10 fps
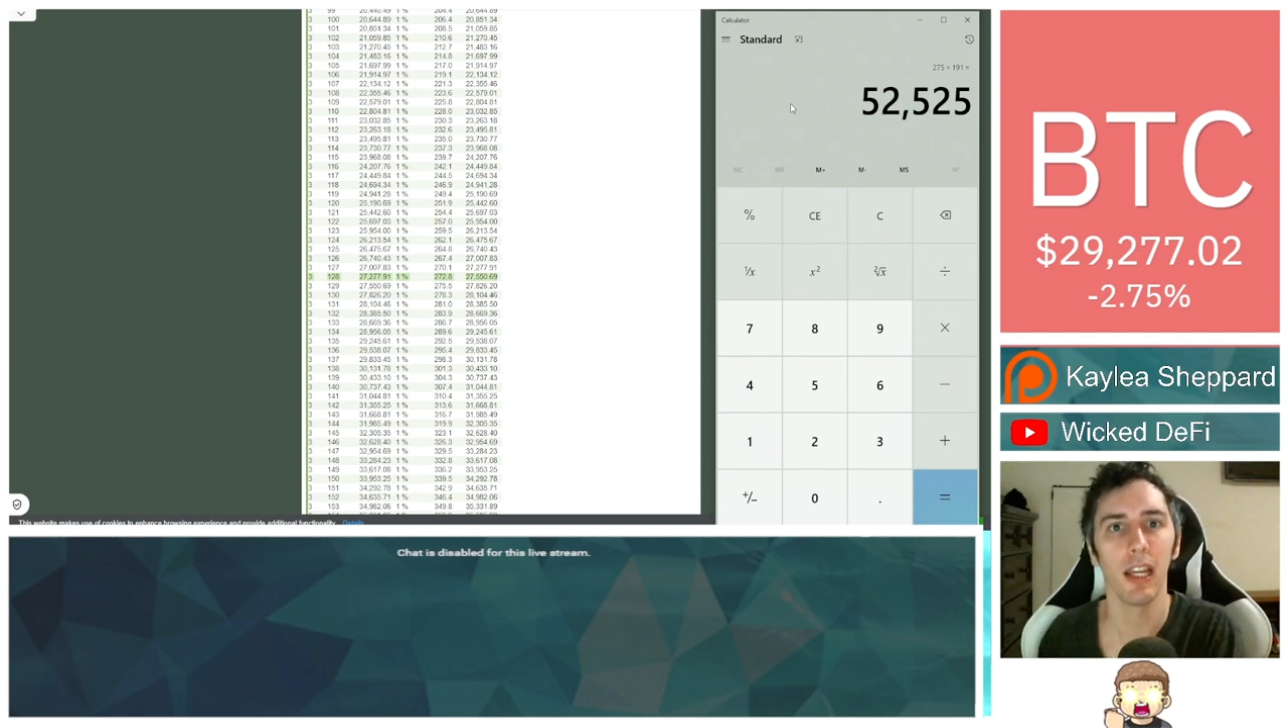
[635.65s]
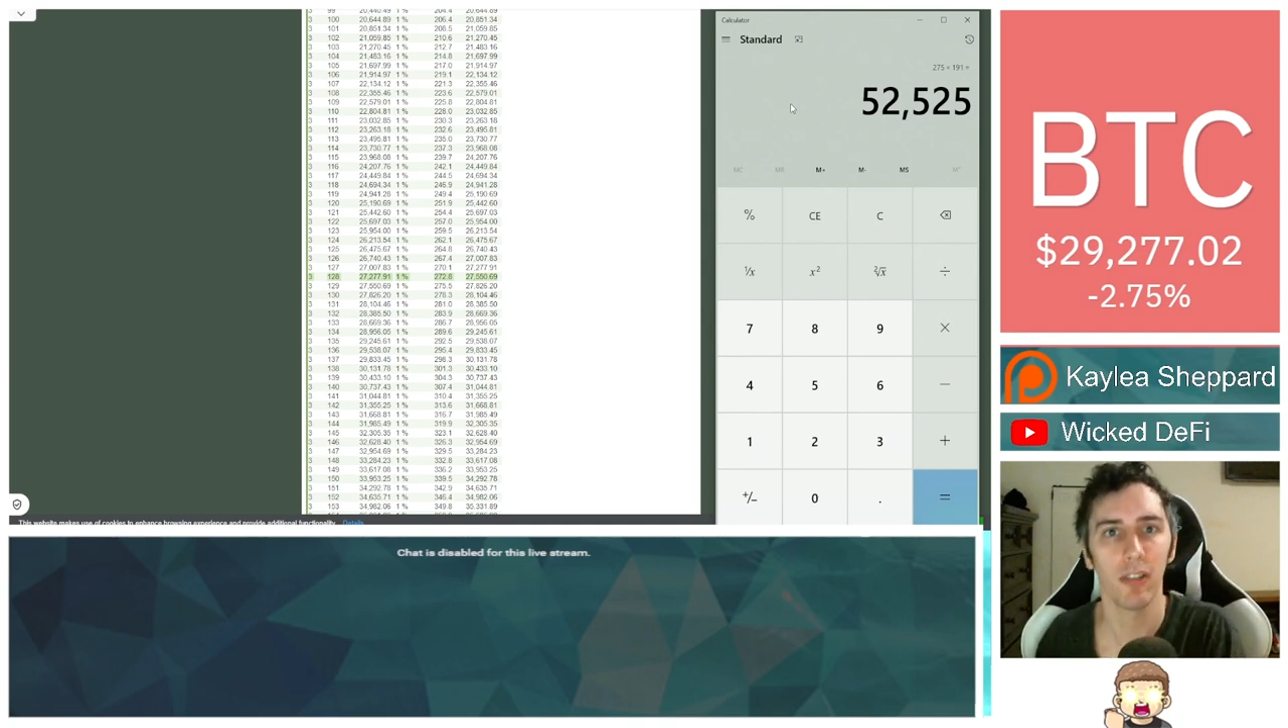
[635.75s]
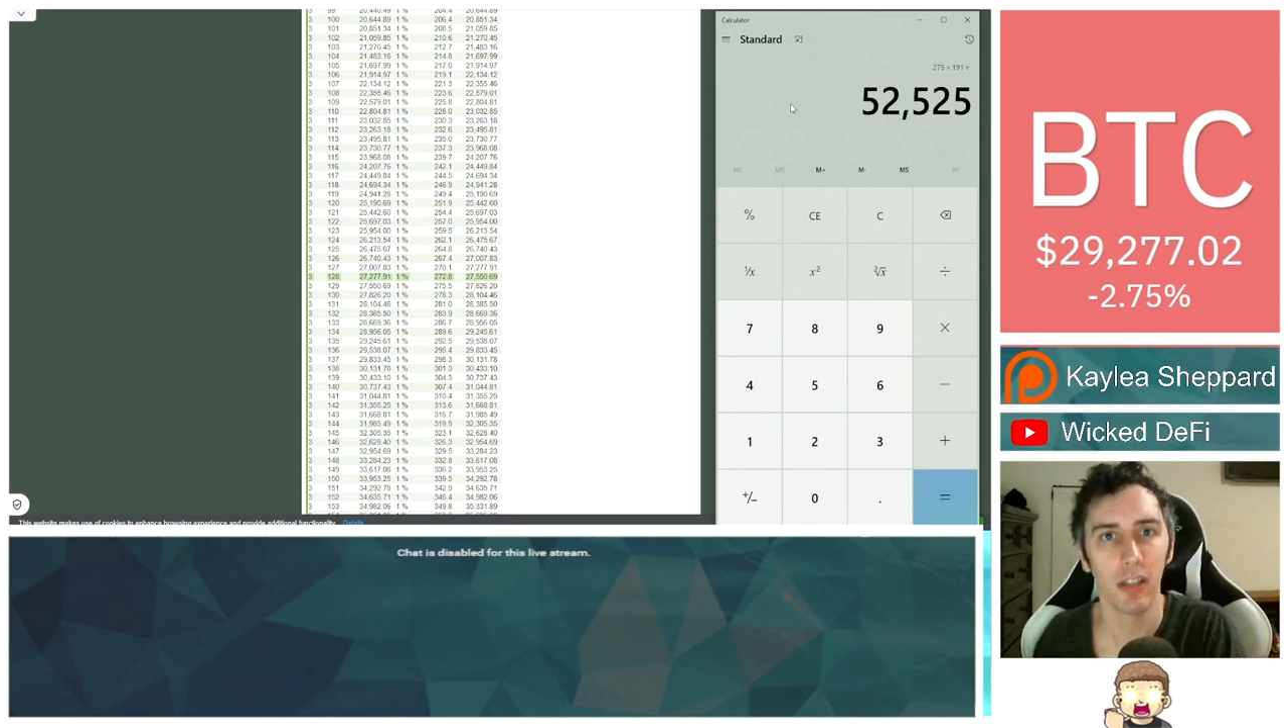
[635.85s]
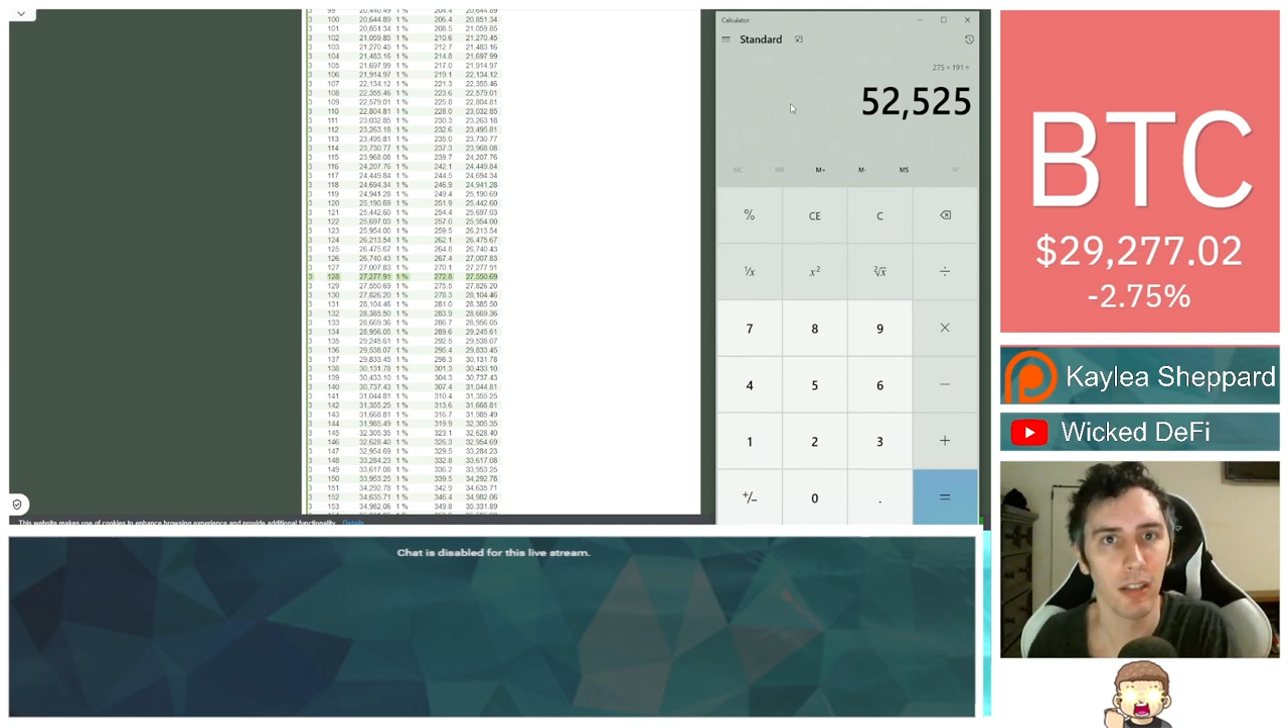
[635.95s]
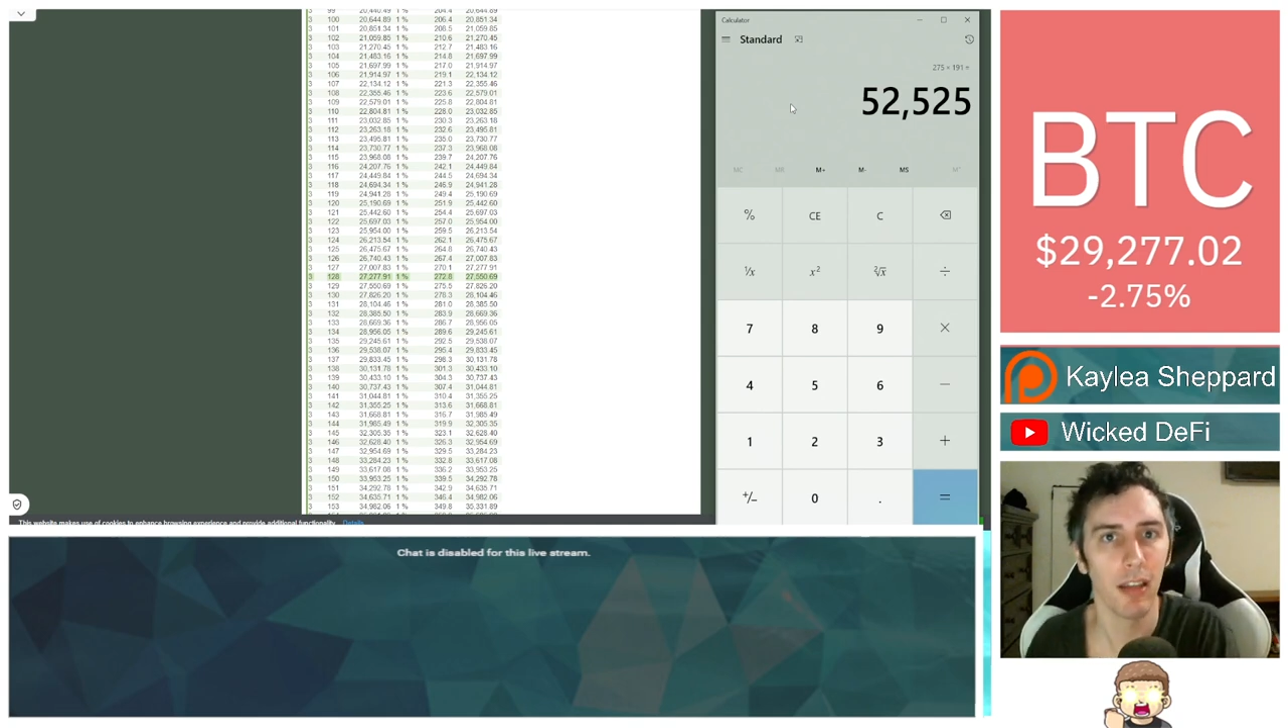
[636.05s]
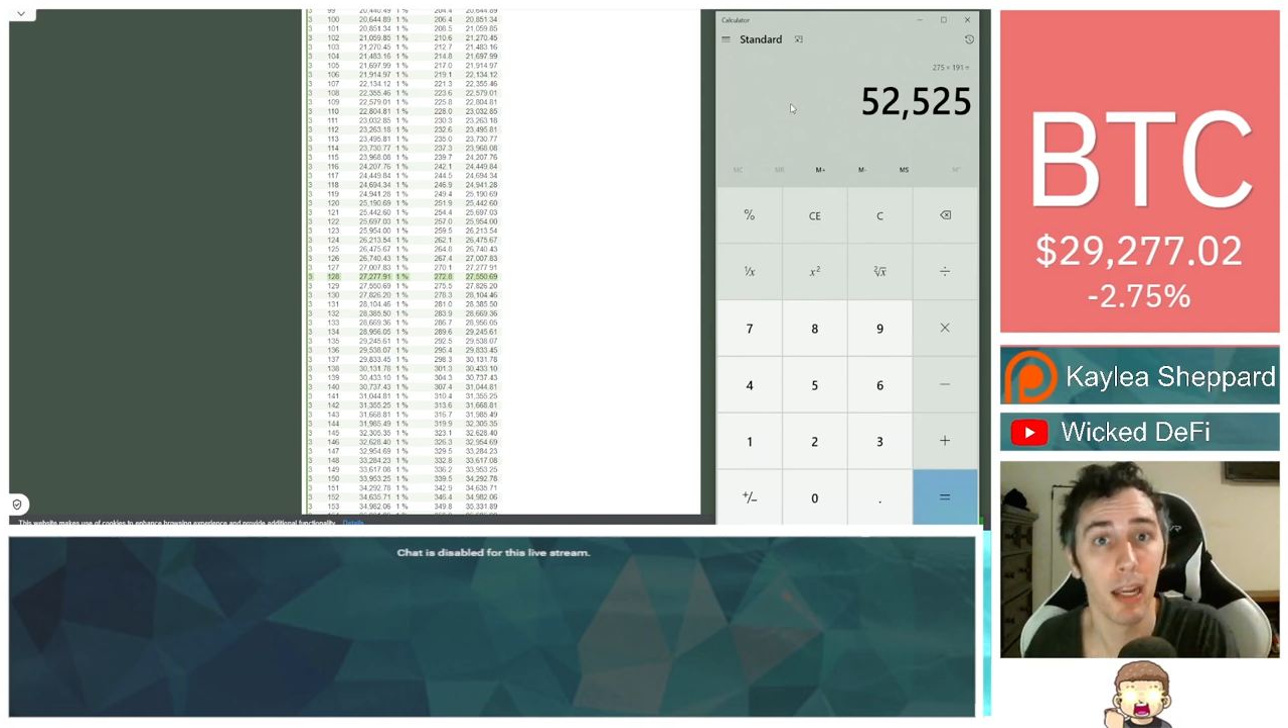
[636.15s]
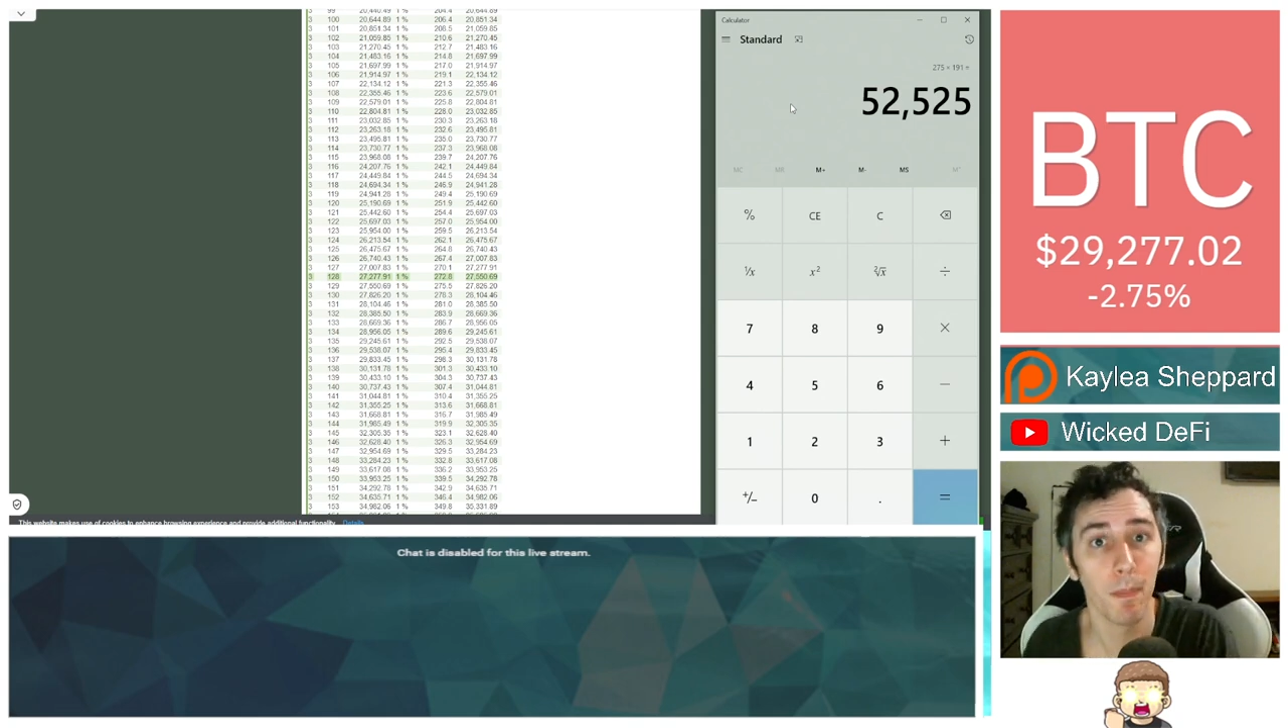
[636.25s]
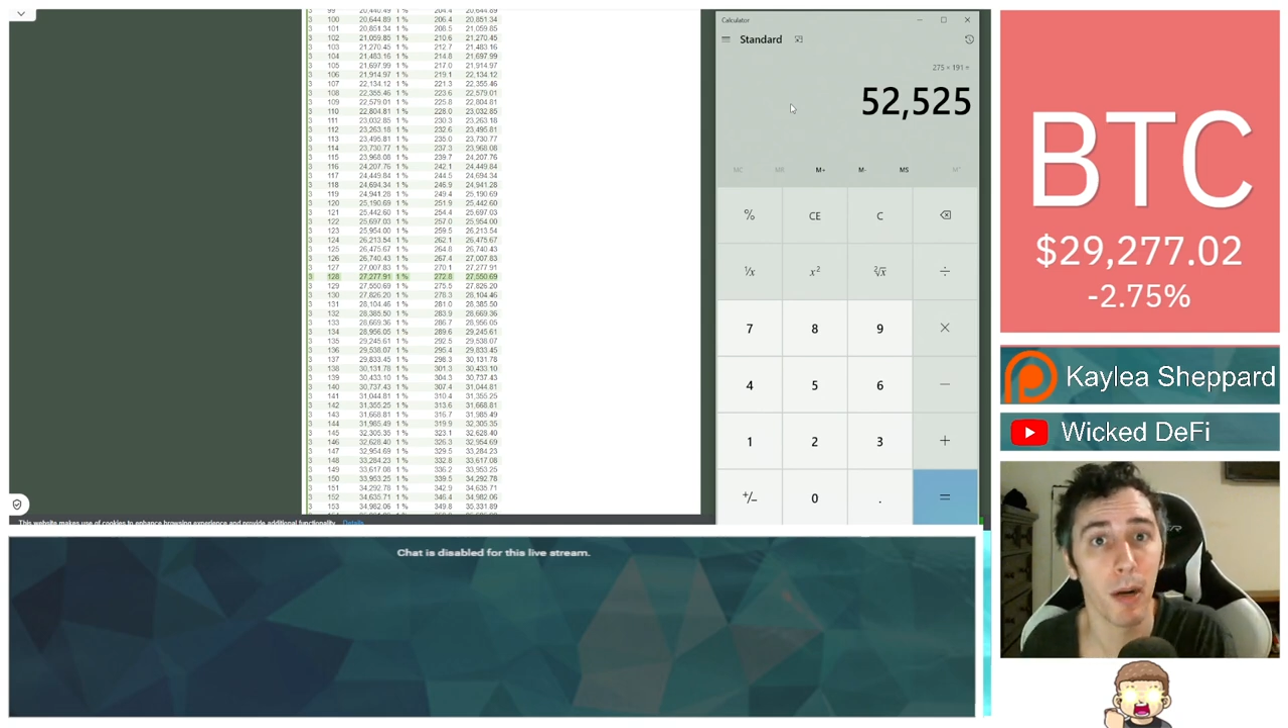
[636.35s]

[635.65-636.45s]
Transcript: it's going to take